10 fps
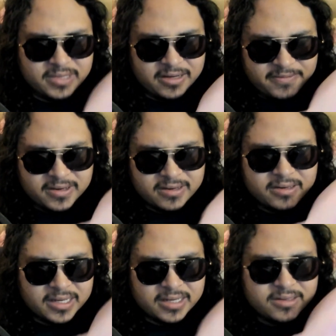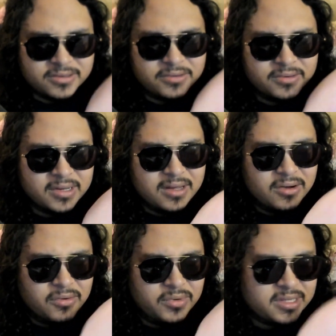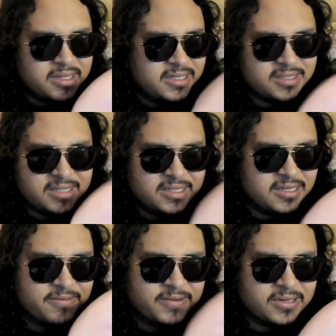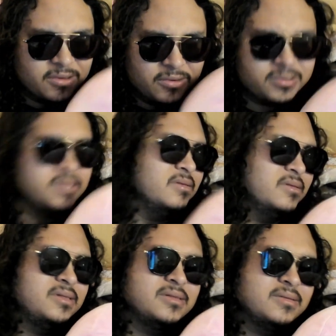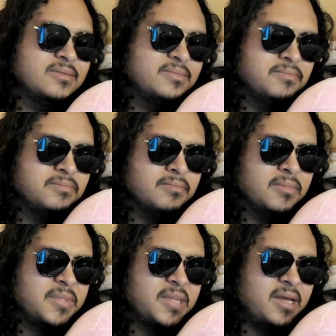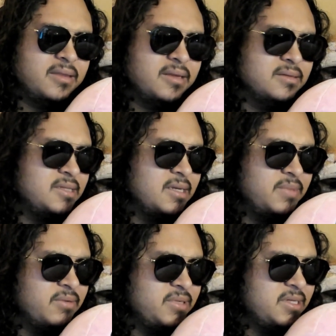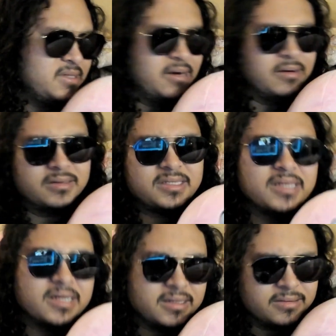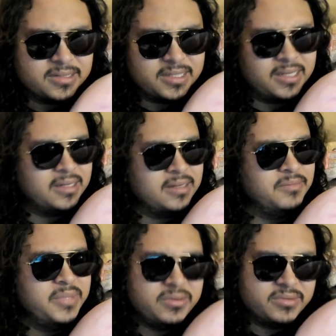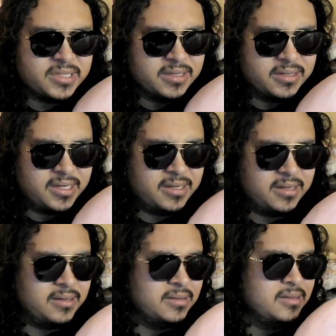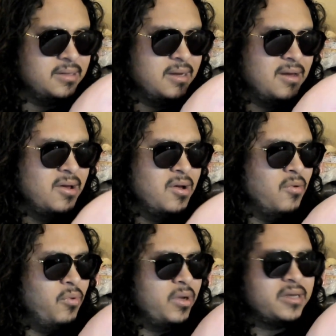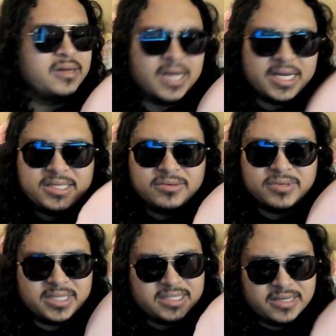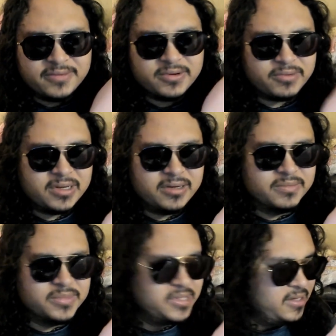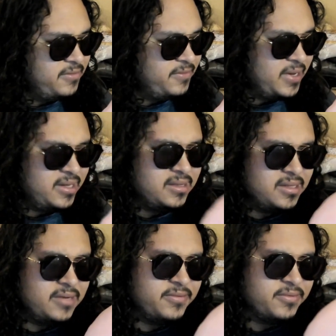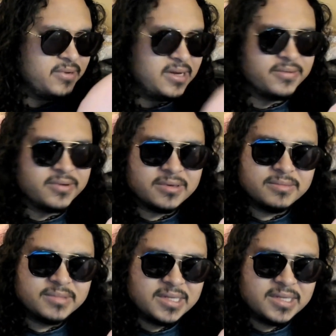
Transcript: How far could I go with just these different cultures? And then same thing with just art styles and music and what could I do in these different realms if I lived forever?